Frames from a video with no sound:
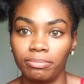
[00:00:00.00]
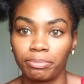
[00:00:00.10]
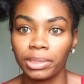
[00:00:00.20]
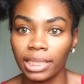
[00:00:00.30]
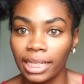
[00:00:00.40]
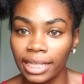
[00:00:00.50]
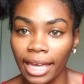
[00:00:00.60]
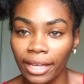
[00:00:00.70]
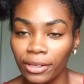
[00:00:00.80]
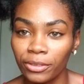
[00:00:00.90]
play
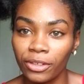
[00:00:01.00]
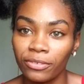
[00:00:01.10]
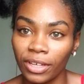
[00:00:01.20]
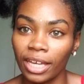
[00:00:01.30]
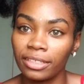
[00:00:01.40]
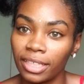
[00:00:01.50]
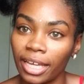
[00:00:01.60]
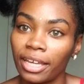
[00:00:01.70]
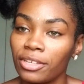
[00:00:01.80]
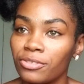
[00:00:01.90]
down the fact
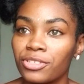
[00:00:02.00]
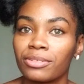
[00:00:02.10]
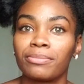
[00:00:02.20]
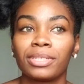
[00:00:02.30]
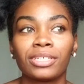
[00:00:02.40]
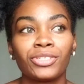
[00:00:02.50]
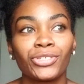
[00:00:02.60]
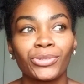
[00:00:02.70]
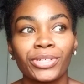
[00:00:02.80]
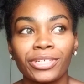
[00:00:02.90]
that you should be
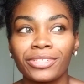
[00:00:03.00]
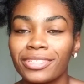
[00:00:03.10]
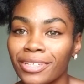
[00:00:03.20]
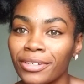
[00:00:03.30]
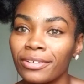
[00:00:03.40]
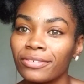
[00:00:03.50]
enjoying yourself